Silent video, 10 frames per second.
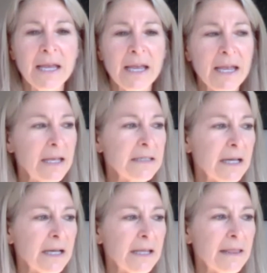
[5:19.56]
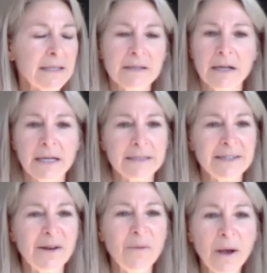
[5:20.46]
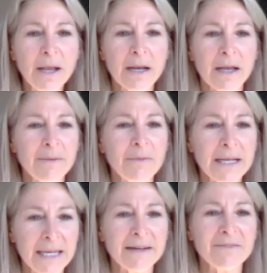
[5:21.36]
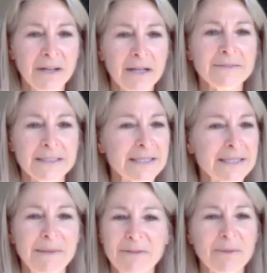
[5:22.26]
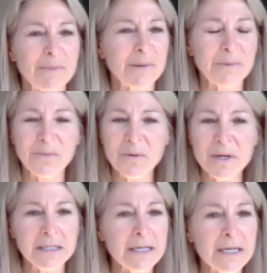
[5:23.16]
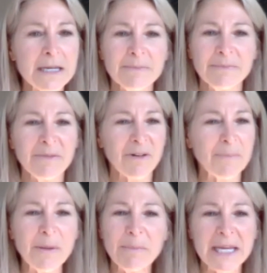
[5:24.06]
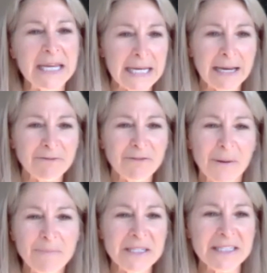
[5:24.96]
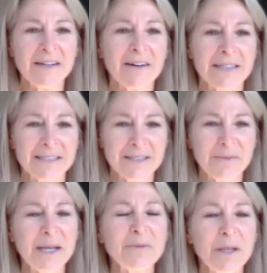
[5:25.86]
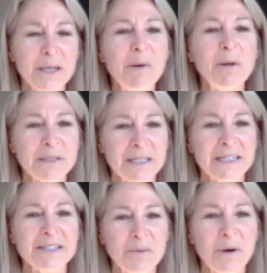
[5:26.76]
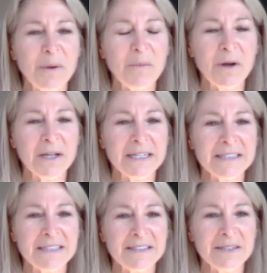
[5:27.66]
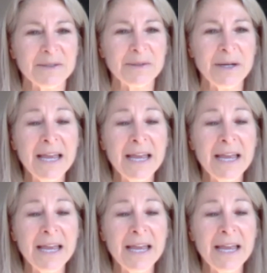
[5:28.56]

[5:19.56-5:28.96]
And I thought, you know what? I want to get involved in something from a really, from the beginning, from the start, so we can really mold it into what we wanted to do.